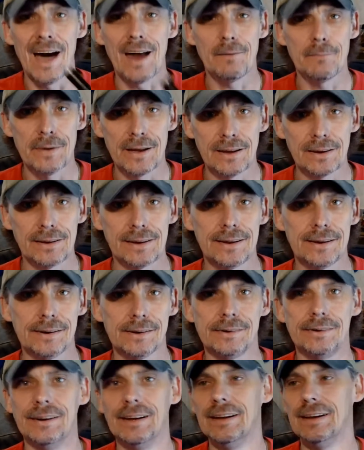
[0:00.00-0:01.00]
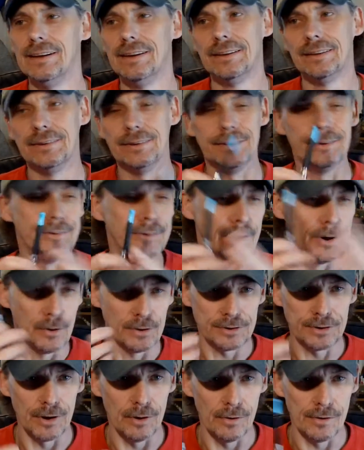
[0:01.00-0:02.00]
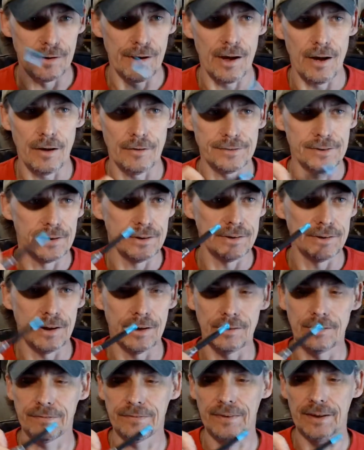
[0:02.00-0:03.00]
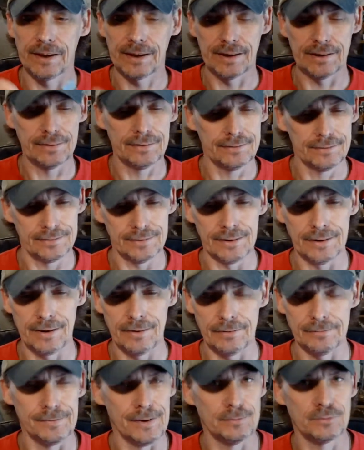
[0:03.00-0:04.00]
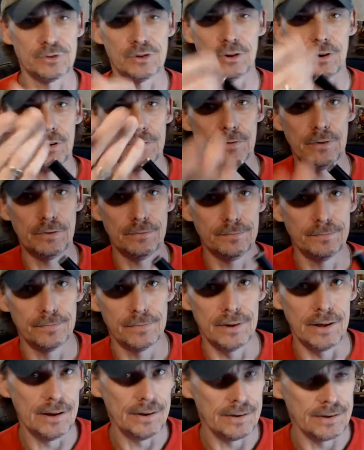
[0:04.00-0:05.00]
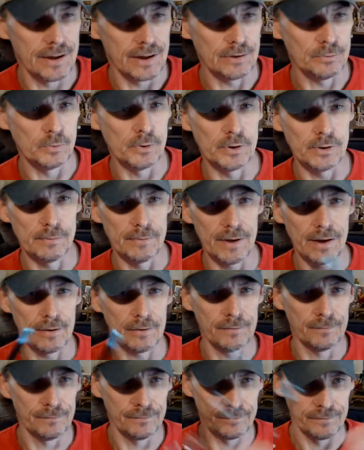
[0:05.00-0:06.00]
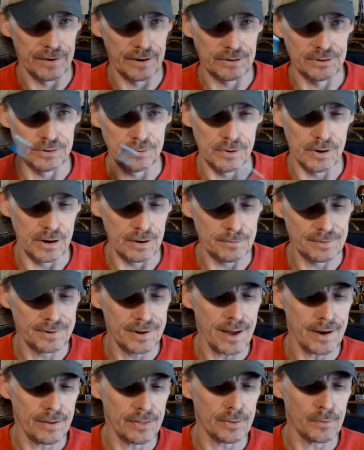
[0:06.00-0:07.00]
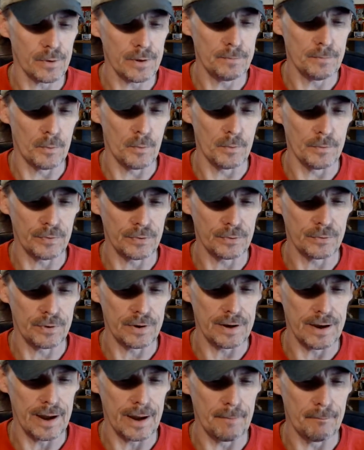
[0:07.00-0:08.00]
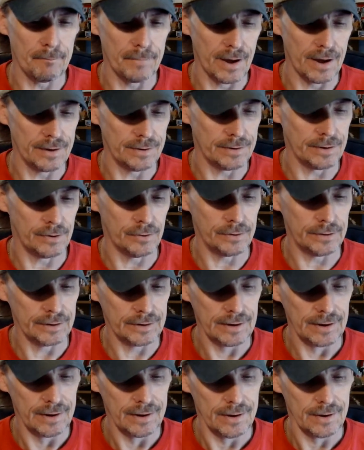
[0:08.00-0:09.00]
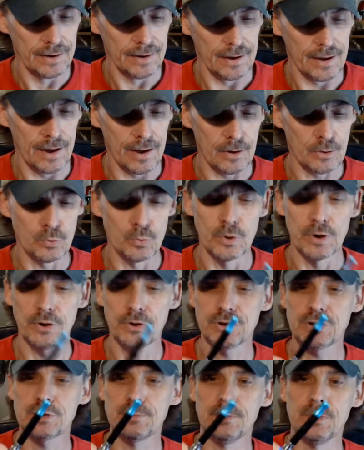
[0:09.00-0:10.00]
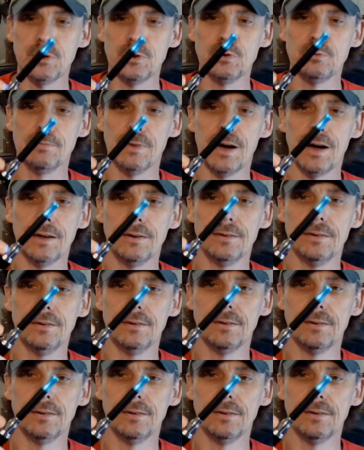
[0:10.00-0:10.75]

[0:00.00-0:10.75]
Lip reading: a big deal. You'll know what's going on, so you know to flick it. I'm sure if you get in touch with them, they'll fix you up. It's got a 3.3 amp button on it. Real smooth button.